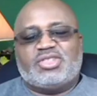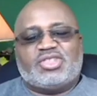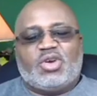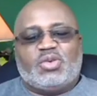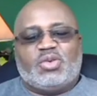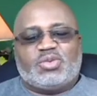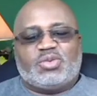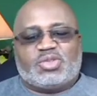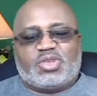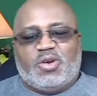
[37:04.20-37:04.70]

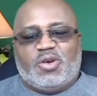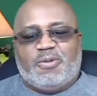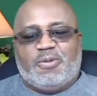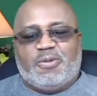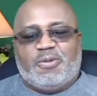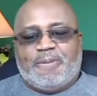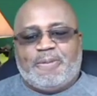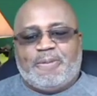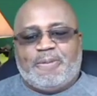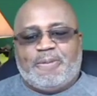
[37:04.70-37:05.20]
So
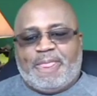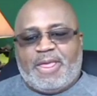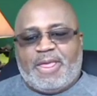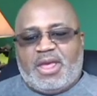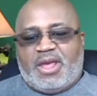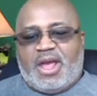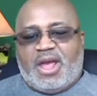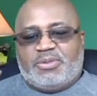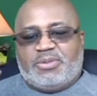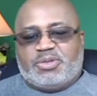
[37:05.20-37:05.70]
so
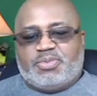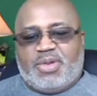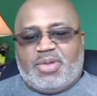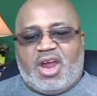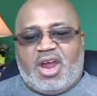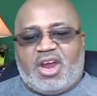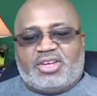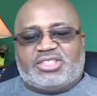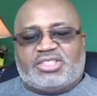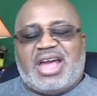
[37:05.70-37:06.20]
um,
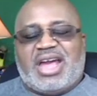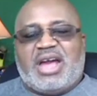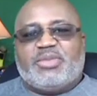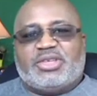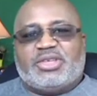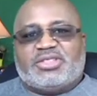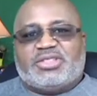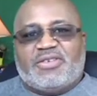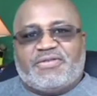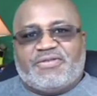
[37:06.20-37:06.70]
our job
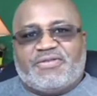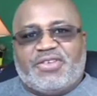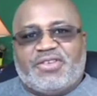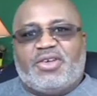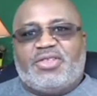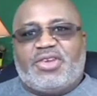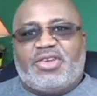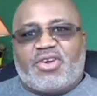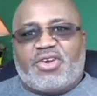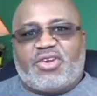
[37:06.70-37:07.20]
is to
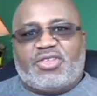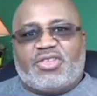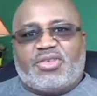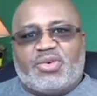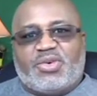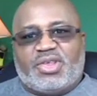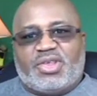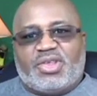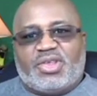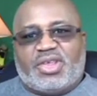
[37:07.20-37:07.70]
fill the
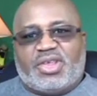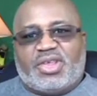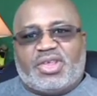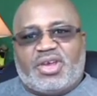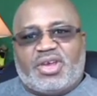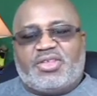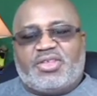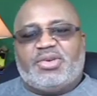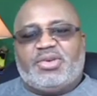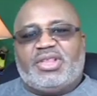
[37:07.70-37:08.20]
earth with
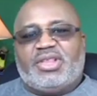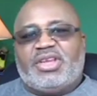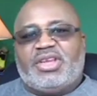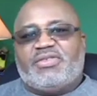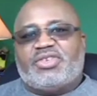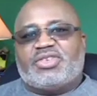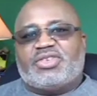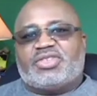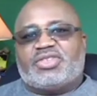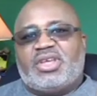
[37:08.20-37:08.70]
other
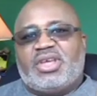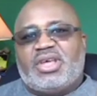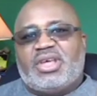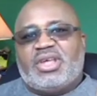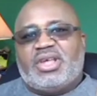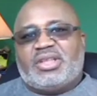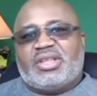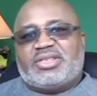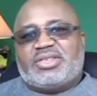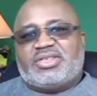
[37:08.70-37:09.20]
believers
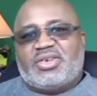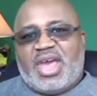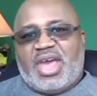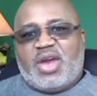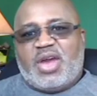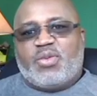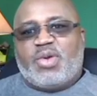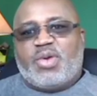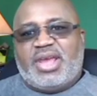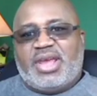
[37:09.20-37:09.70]
so
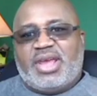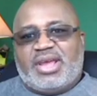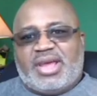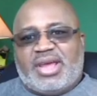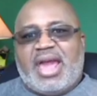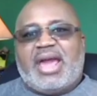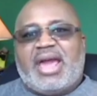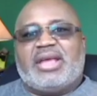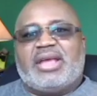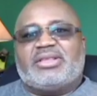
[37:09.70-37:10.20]
that way,
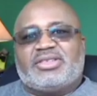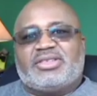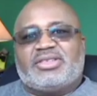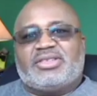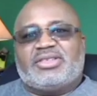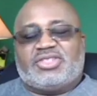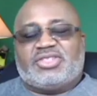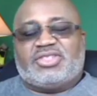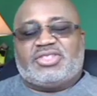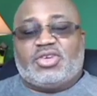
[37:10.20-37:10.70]
God,
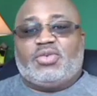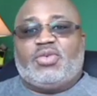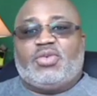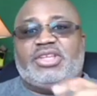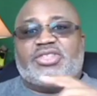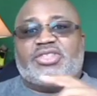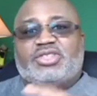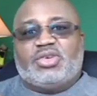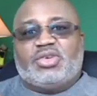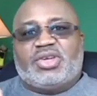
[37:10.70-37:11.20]
so when
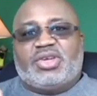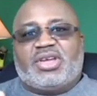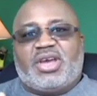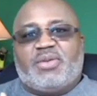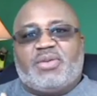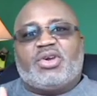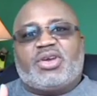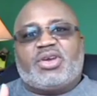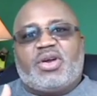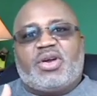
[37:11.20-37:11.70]
He's soon to come,
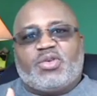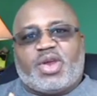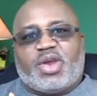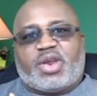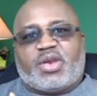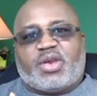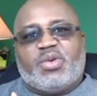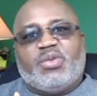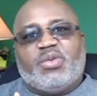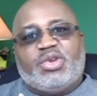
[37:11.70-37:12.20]
He'll come
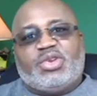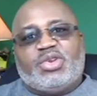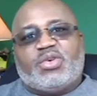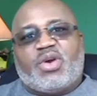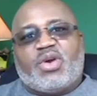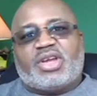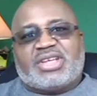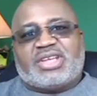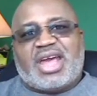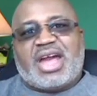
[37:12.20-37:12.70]
quicker when we
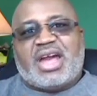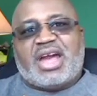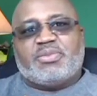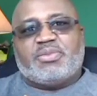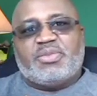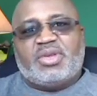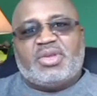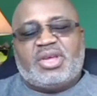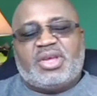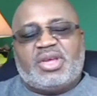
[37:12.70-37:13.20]
do our
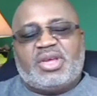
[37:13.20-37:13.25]
job.